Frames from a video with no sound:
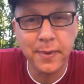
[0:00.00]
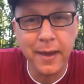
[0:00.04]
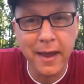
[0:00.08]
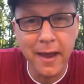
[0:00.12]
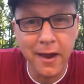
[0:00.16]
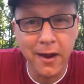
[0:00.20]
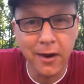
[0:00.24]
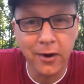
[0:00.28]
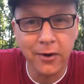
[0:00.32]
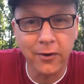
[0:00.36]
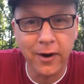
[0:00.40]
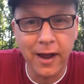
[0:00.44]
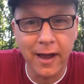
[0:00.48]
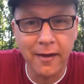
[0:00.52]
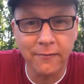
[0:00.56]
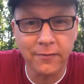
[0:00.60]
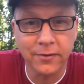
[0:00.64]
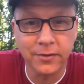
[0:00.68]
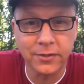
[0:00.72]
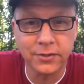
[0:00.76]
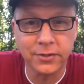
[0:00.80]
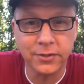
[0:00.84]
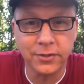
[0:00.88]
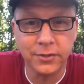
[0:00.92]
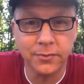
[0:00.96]
paragraph
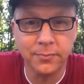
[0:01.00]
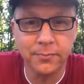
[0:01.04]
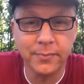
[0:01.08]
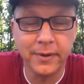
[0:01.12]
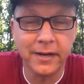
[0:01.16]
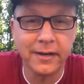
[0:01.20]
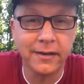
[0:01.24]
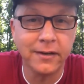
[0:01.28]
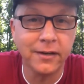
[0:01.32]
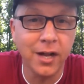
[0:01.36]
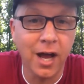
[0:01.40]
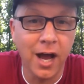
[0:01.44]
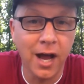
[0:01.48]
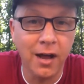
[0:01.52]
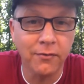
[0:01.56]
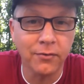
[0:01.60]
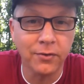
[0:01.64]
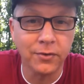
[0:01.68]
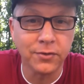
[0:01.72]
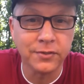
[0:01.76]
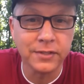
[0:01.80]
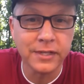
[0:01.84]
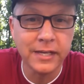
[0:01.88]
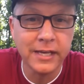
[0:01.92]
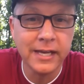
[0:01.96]
or two, but in
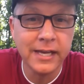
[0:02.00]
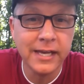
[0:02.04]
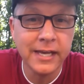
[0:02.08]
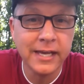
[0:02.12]
novels,